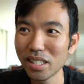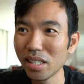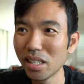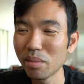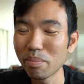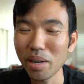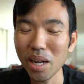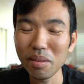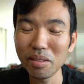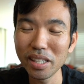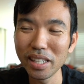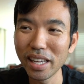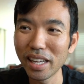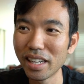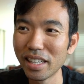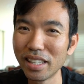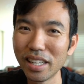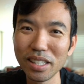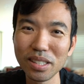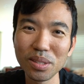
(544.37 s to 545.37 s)
You can probably get
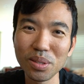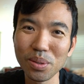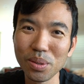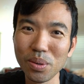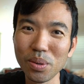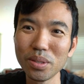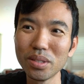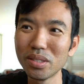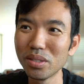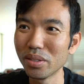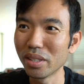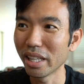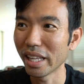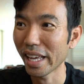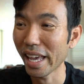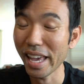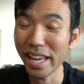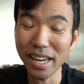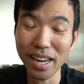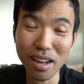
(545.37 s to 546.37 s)
a nice tonkotsu in like
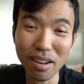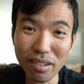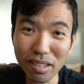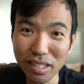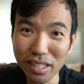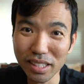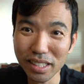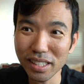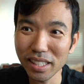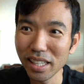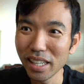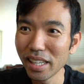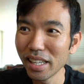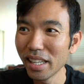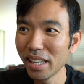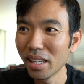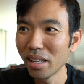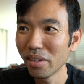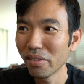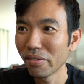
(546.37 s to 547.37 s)
8 hours,
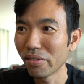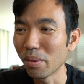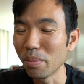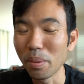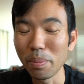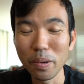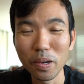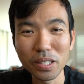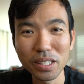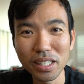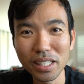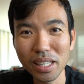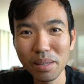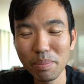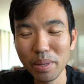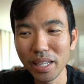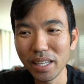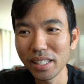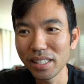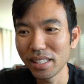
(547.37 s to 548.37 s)
for me personally,
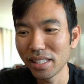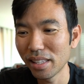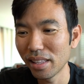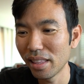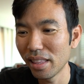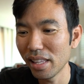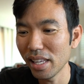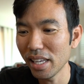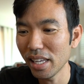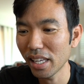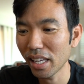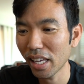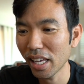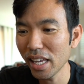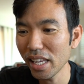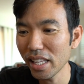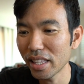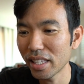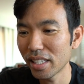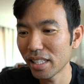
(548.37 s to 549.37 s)
because the
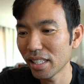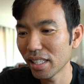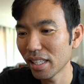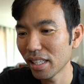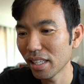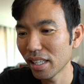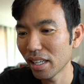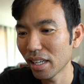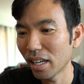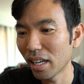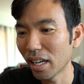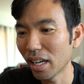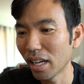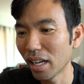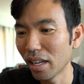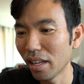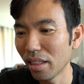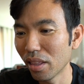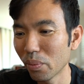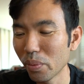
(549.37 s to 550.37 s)
heat,
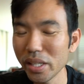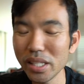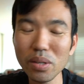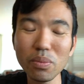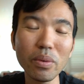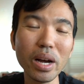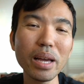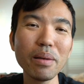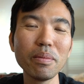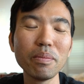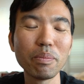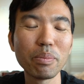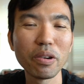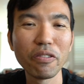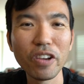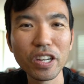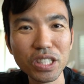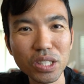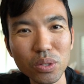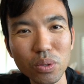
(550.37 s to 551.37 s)
the reason why
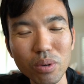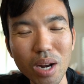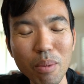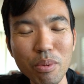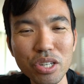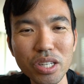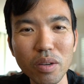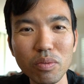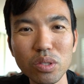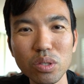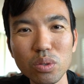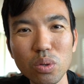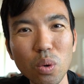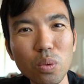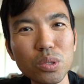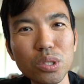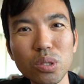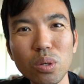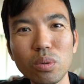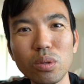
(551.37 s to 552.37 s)
professional ramen chefs go
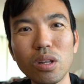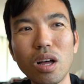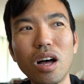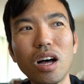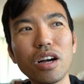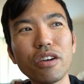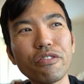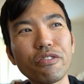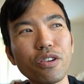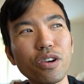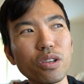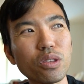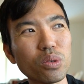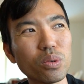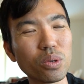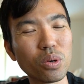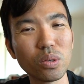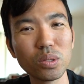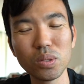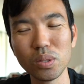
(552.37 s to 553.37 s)
so long for
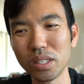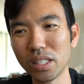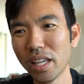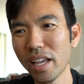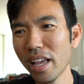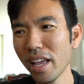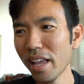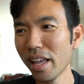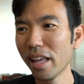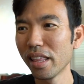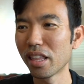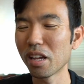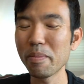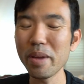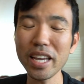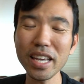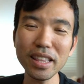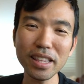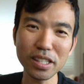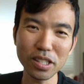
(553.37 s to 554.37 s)
tonkotsu is they're
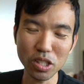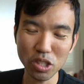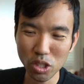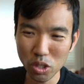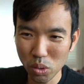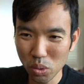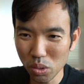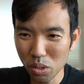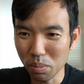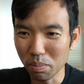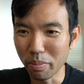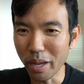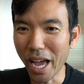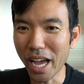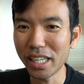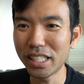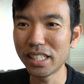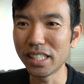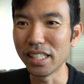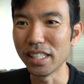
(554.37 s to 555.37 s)
making these huge
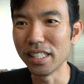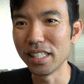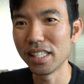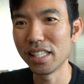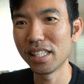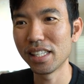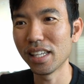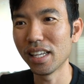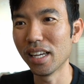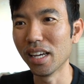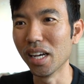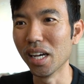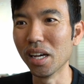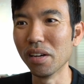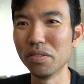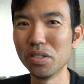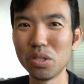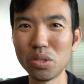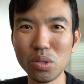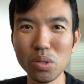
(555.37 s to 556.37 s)
batches
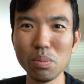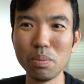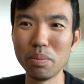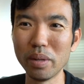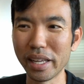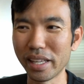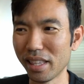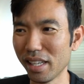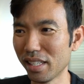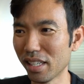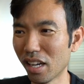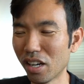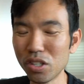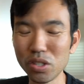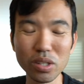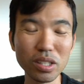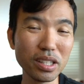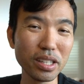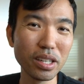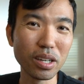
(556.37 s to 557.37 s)
of soup, like these
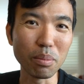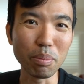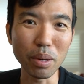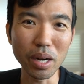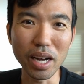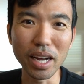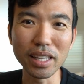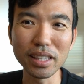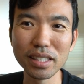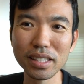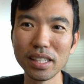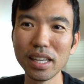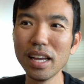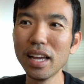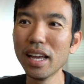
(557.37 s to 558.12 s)
100-liter pots.